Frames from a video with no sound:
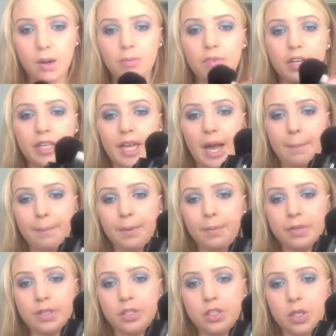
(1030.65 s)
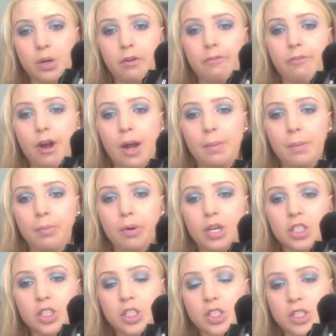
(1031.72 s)
I'm really happy with the Giro Fiber
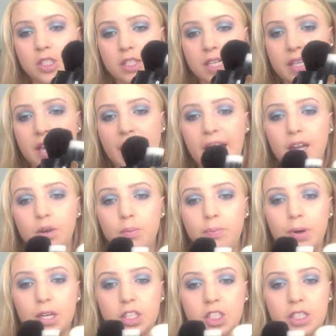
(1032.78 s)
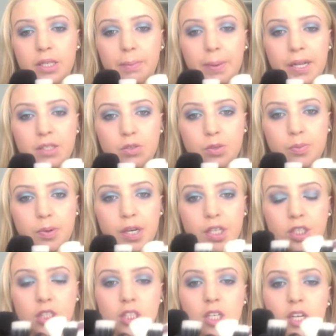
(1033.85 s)
brushes and the angle brush and the pencil
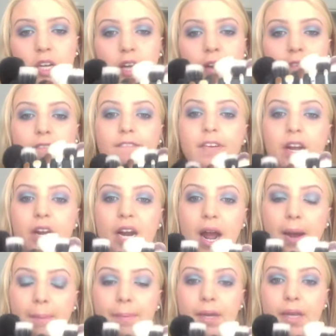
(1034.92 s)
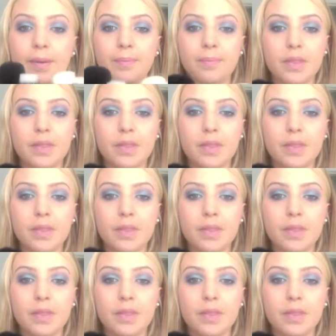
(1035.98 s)
brush. Very happy.